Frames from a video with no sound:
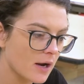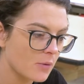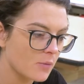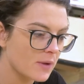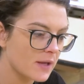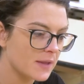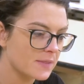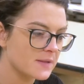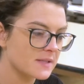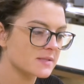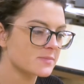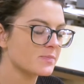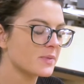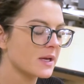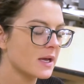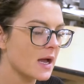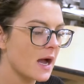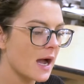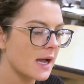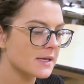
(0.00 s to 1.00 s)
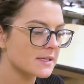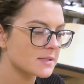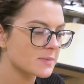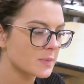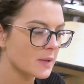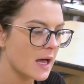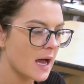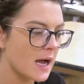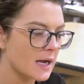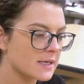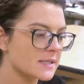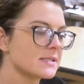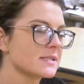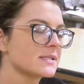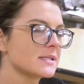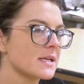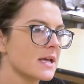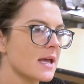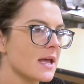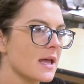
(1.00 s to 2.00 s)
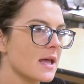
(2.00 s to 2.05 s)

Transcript: and we get these big ice blocks,